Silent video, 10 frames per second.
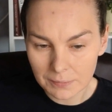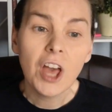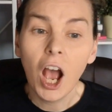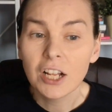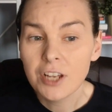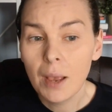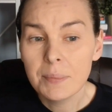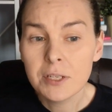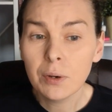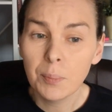The
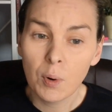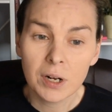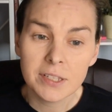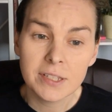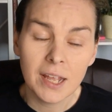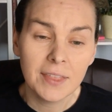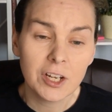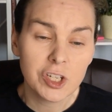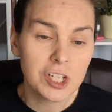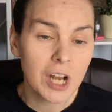autopsy reports say
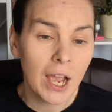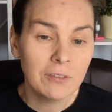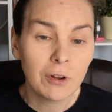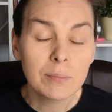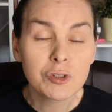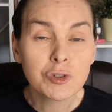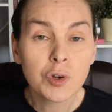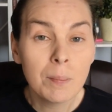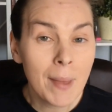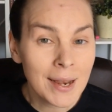that she died from
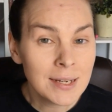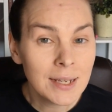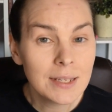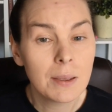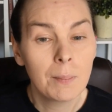tremendous